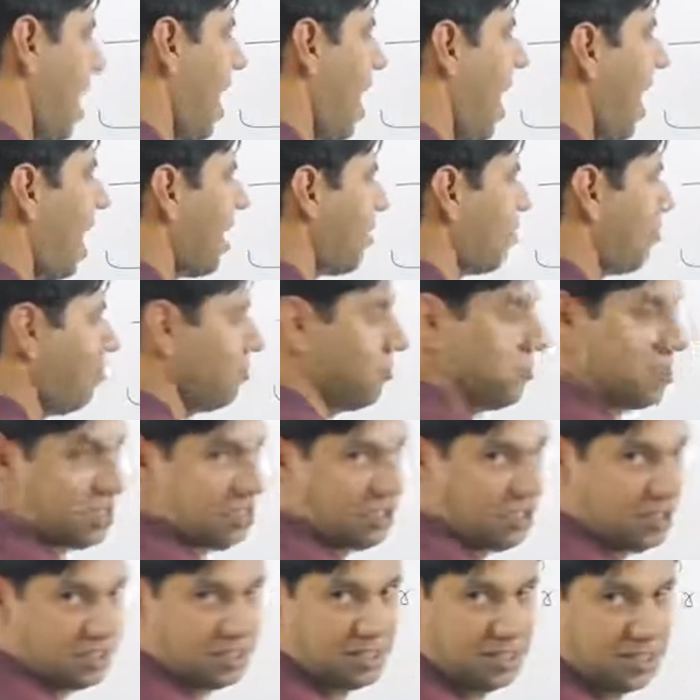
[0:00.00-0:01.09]
R
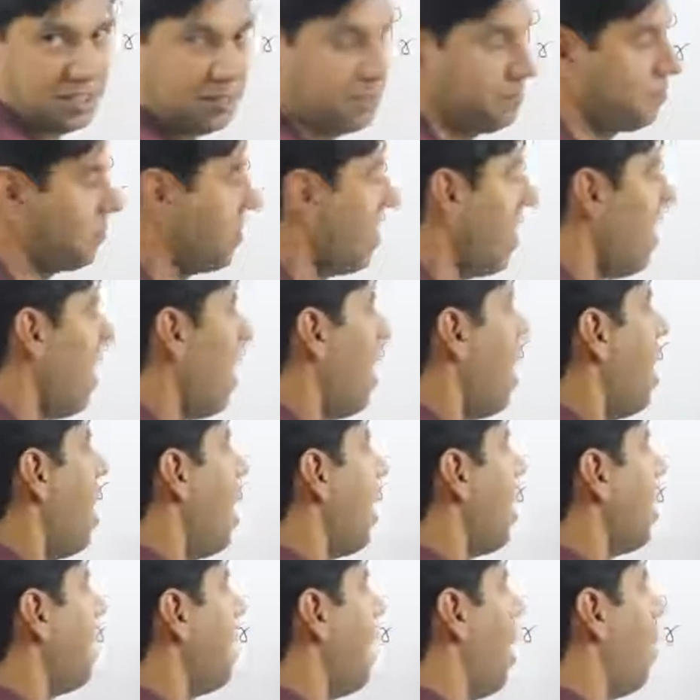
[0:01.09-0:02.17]
positions.
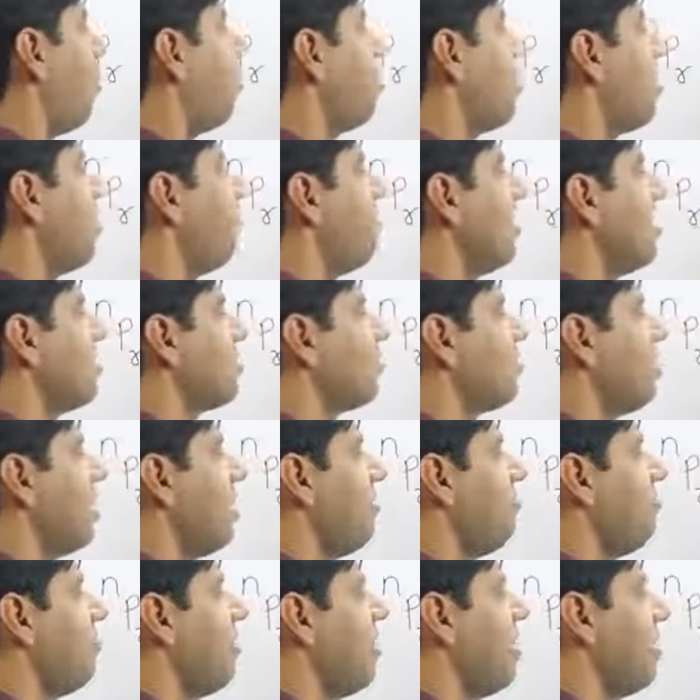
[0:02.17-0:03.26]
In how many ways could
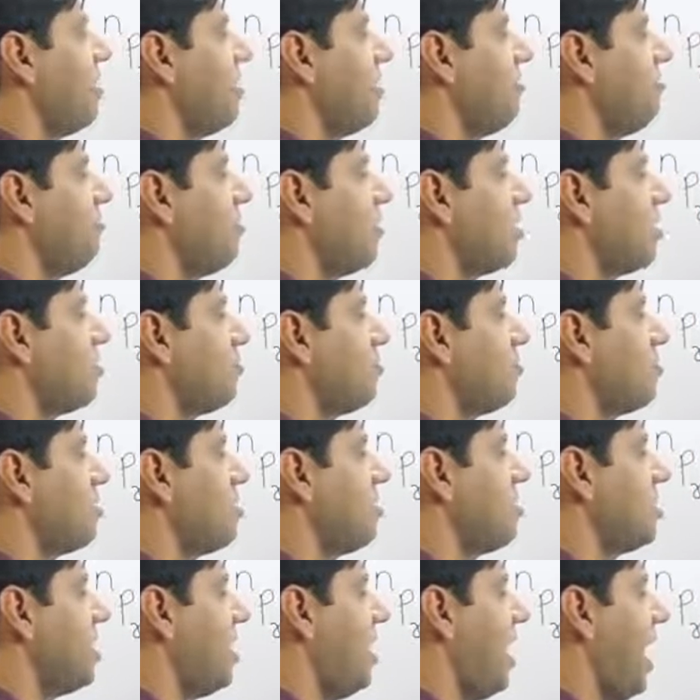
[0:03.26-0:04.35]
I fill in the first
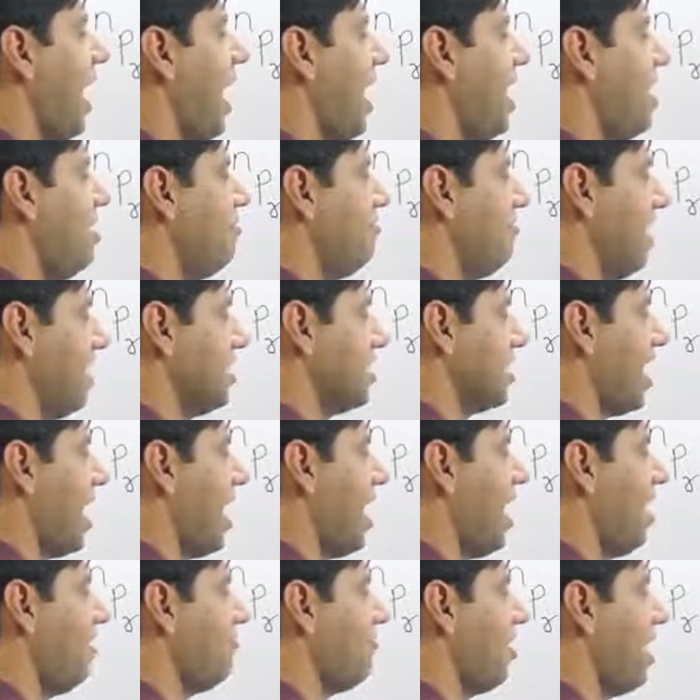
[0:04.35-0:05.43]
position? N ways.
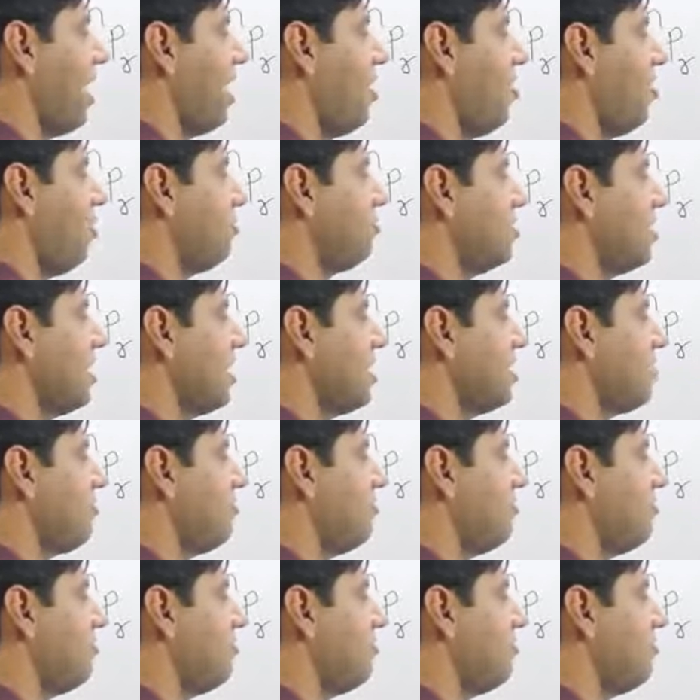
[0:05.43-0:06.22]
I have N objects.